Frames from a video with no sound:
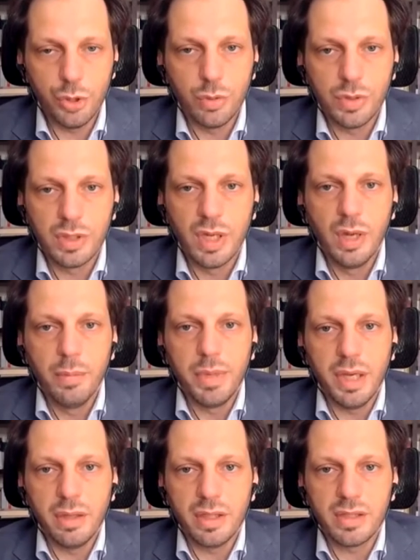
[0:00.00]
issues
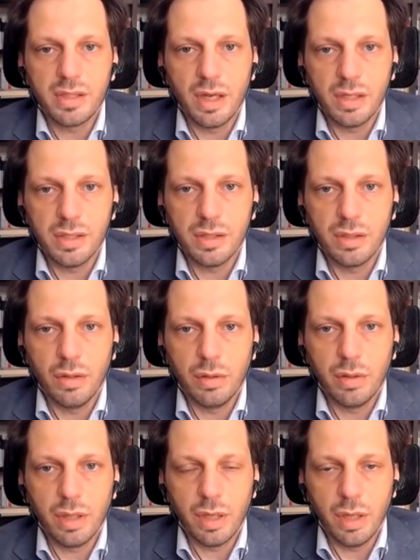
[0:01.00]
being discussed
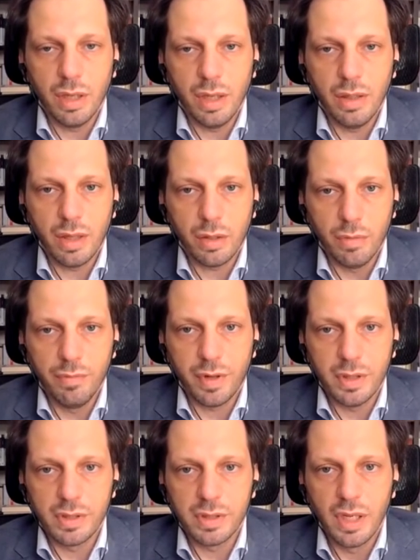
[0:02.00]
in the
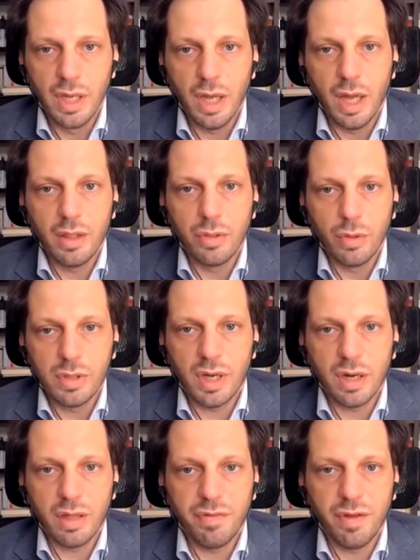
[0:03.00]
conference, and
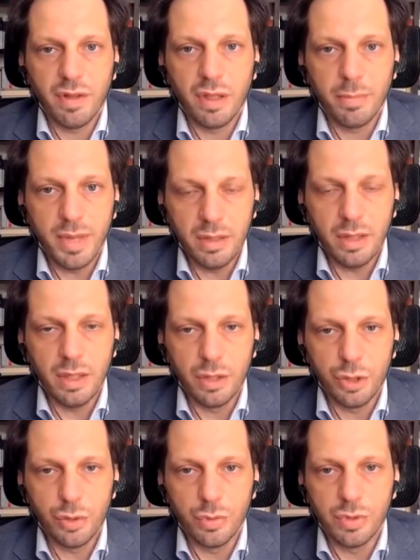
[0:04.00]
those are the
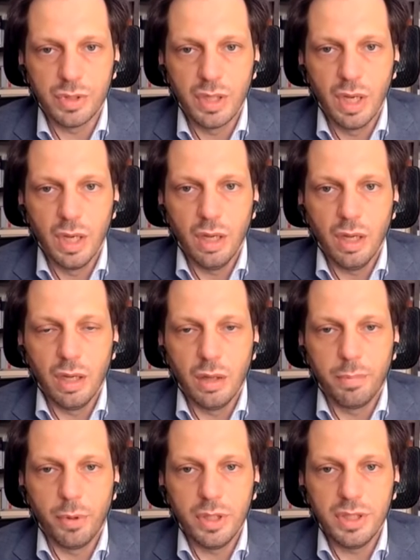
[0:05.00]
fundamental issues.
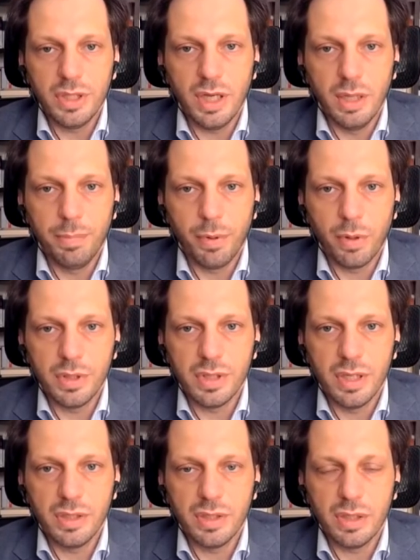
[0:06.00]
Political
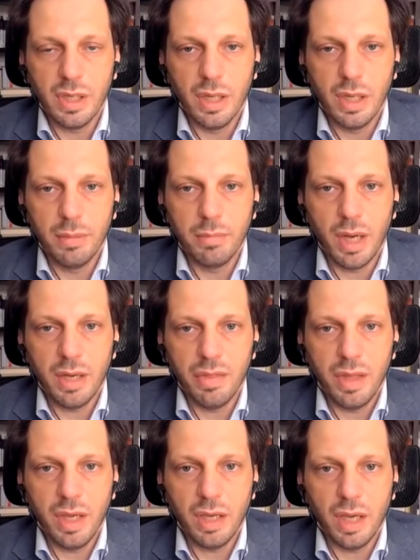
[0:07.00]
process,
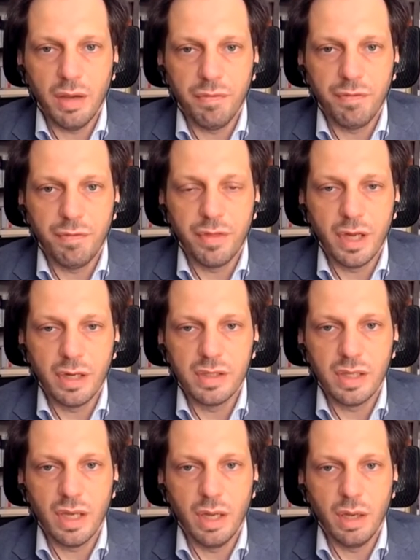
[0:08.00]
I think, if there
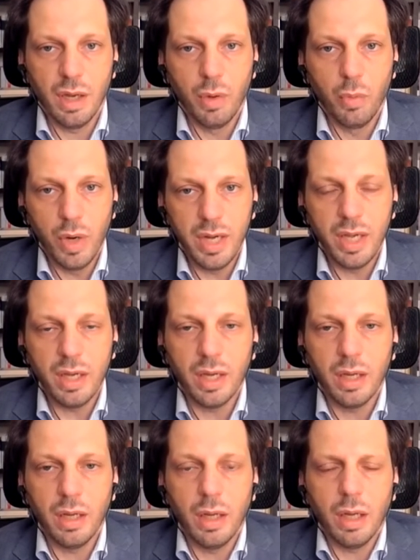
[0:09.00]
is a
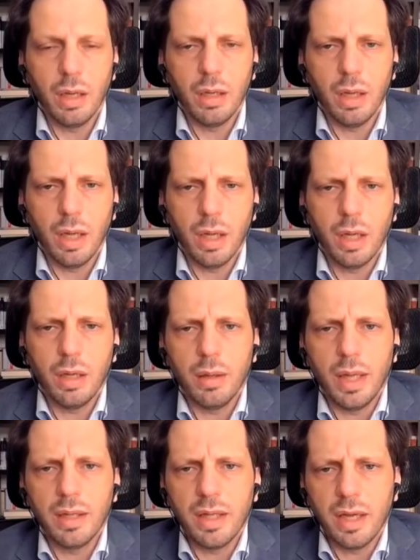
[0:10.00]
willing,
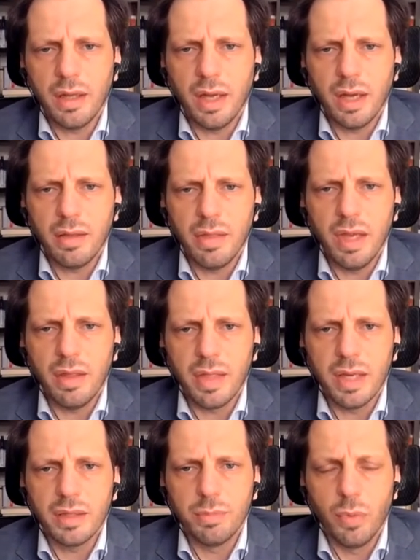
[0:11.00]
and I
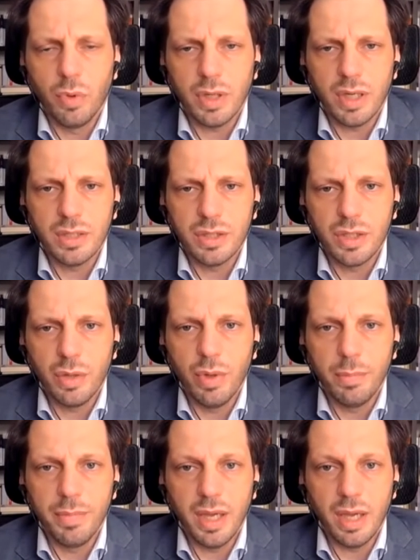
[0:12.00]
think that more
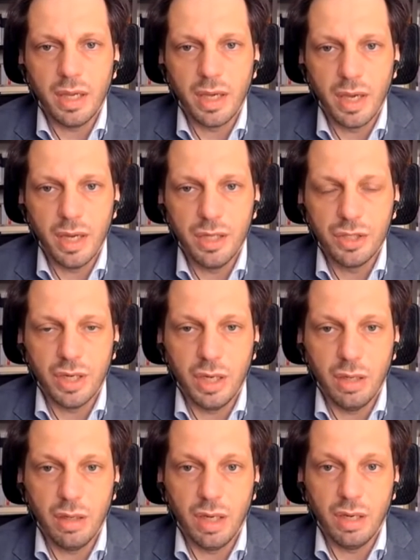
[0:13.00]
country will be
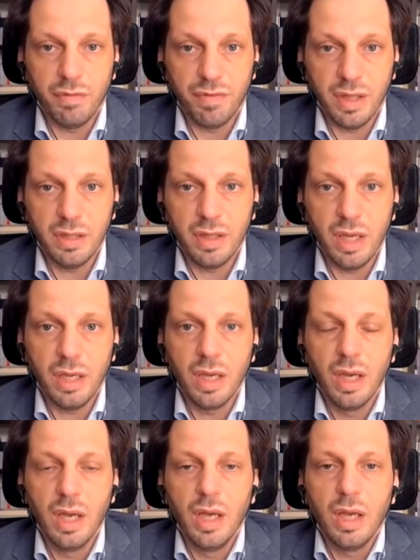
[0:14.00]
engaged in
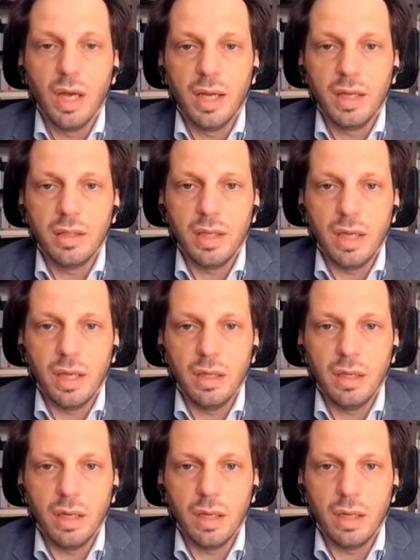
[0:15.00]
funding and
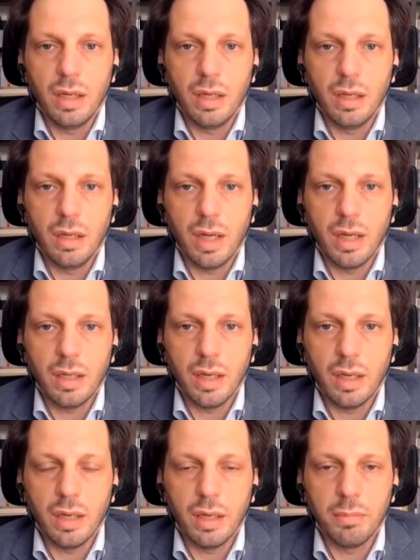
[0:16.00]
in
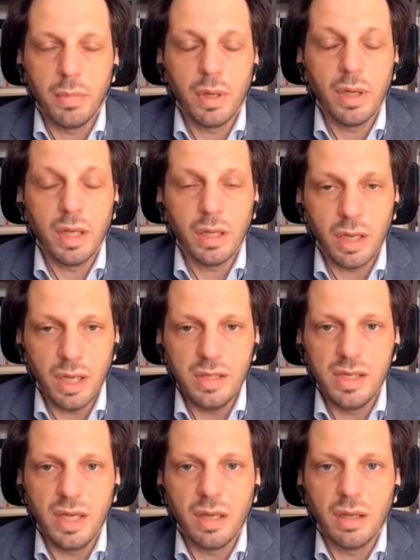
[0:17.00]

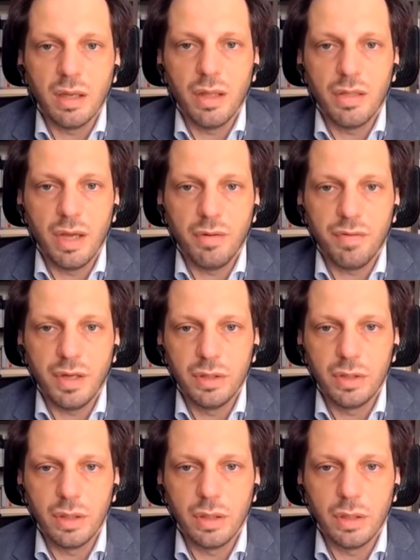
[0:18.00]
increasing their
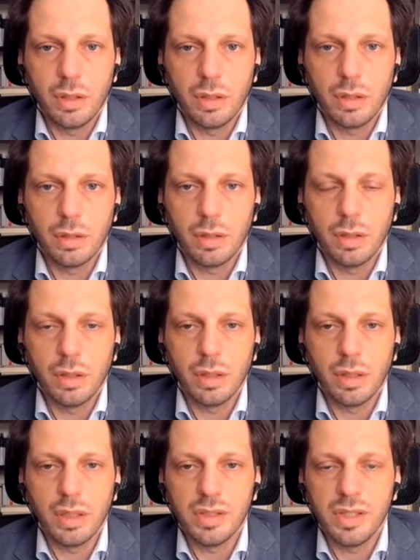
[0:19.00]
fund
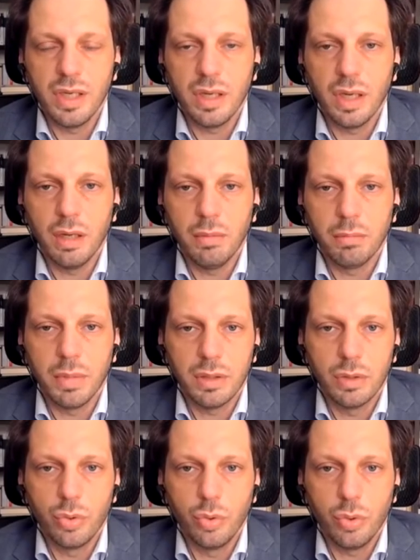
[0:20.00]
in Syria,
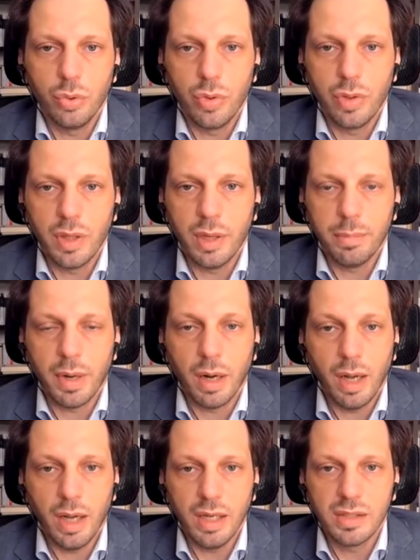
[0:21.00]
but due to the
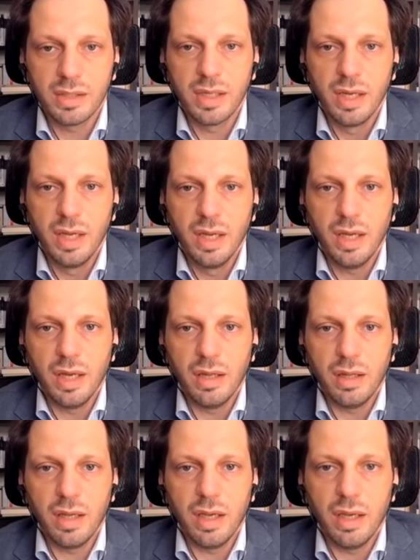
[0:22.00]
paralyzed
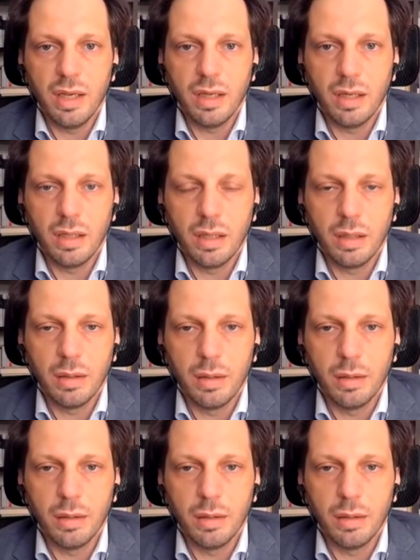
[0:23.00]
in the